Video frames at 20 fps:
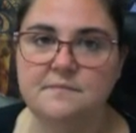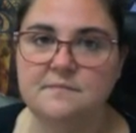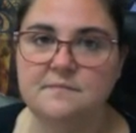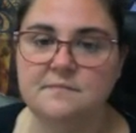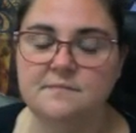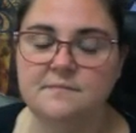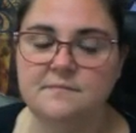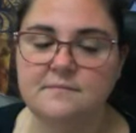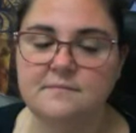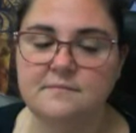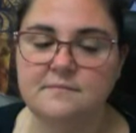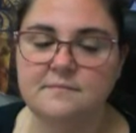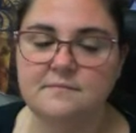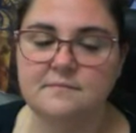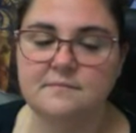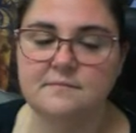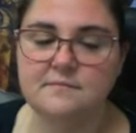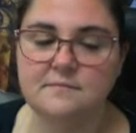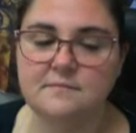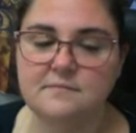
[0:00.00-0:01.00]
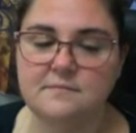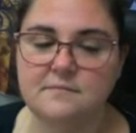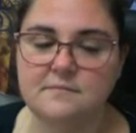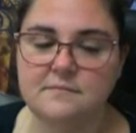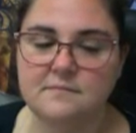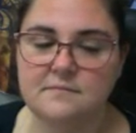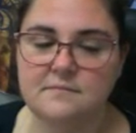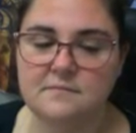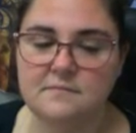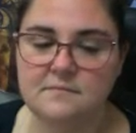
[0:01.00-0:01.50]

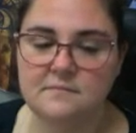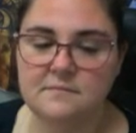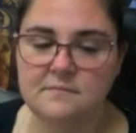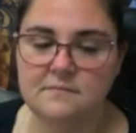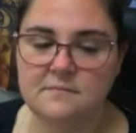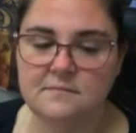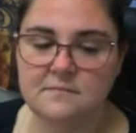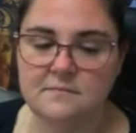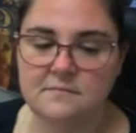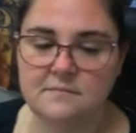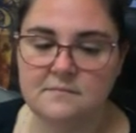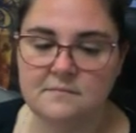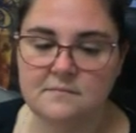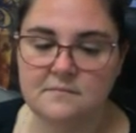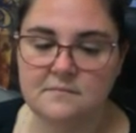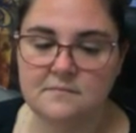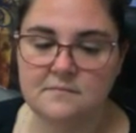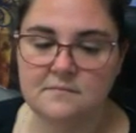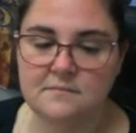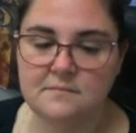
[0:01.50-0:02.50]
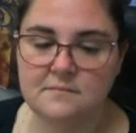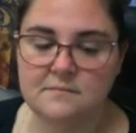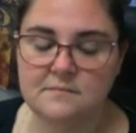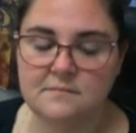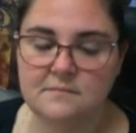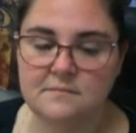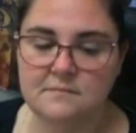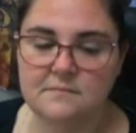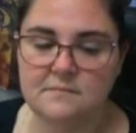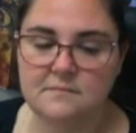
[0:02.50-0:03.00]

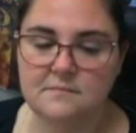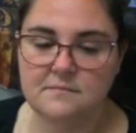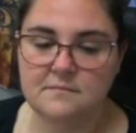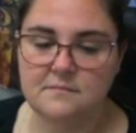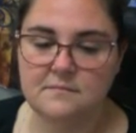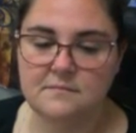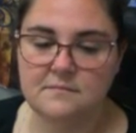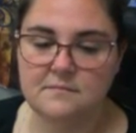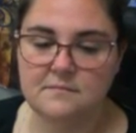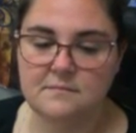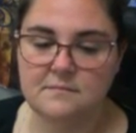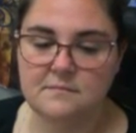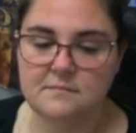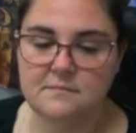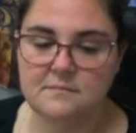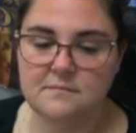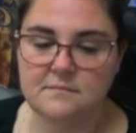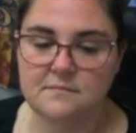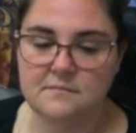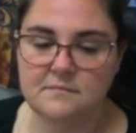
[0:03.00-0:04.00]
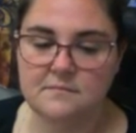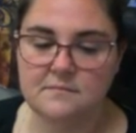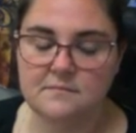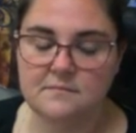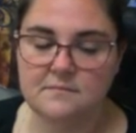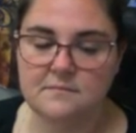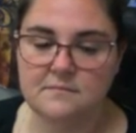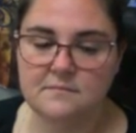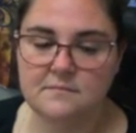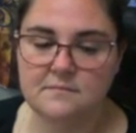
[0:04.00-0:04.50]

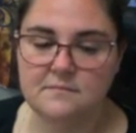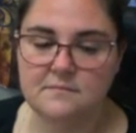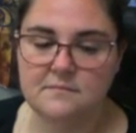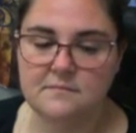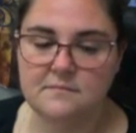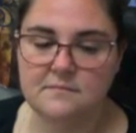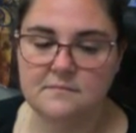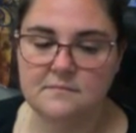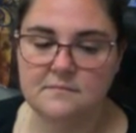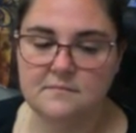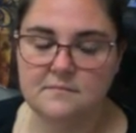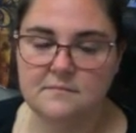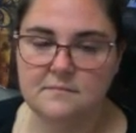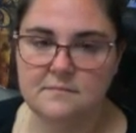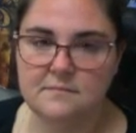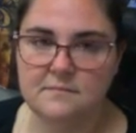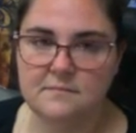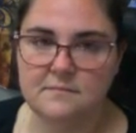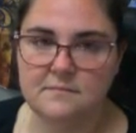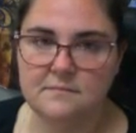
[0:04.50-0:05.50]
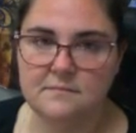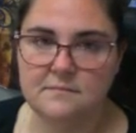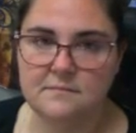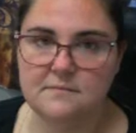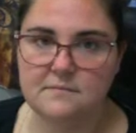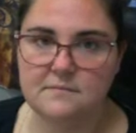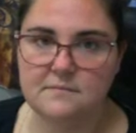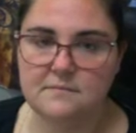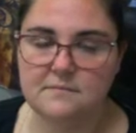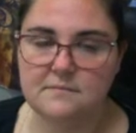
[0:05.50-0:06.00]

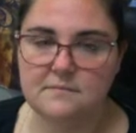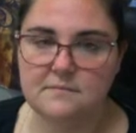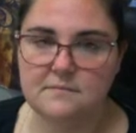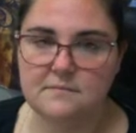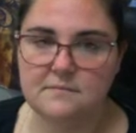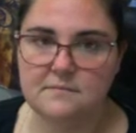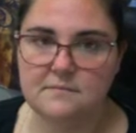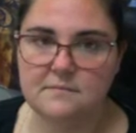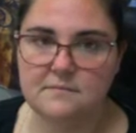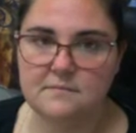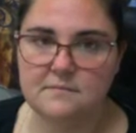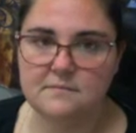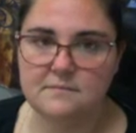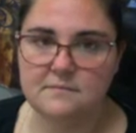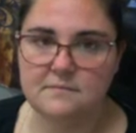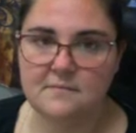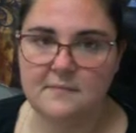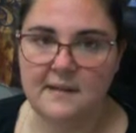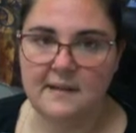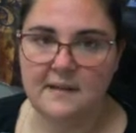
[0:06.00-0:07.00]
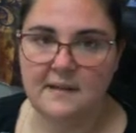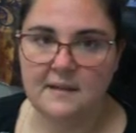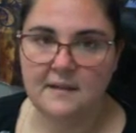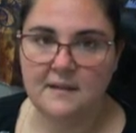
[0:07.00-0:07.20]
(silence)